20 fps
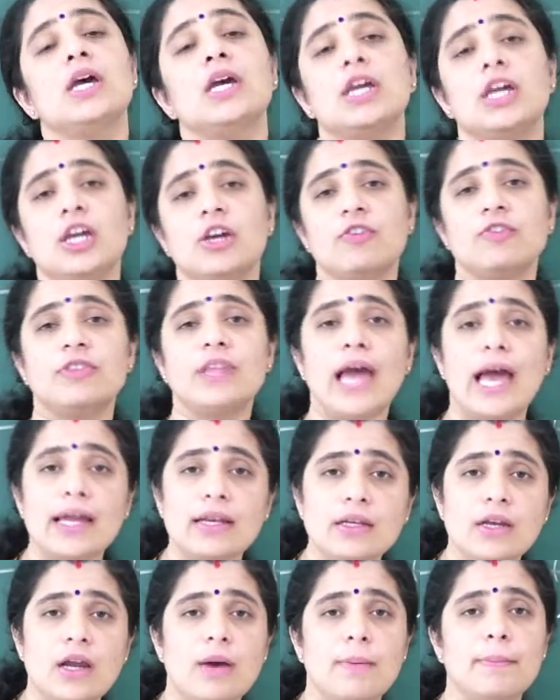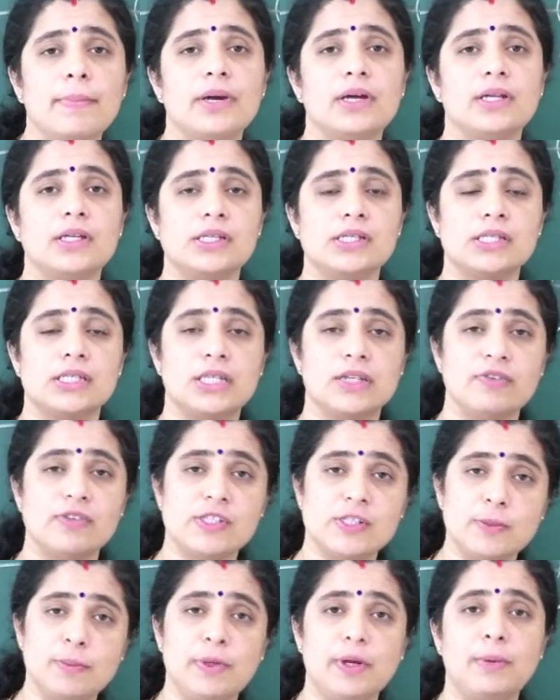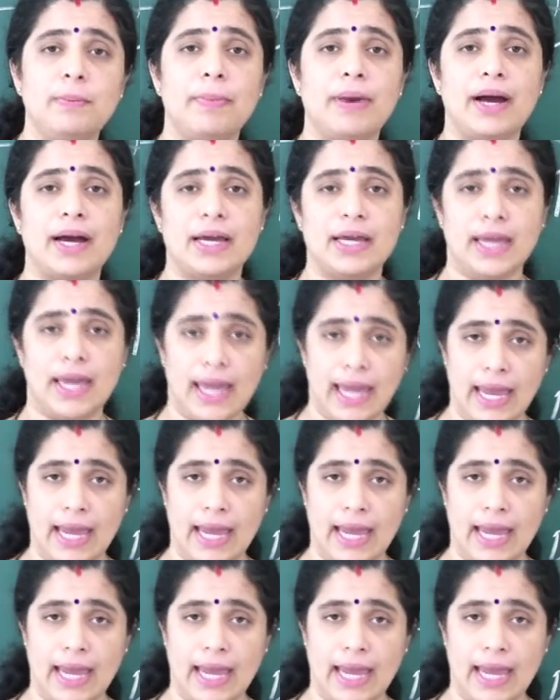If that number is divisible by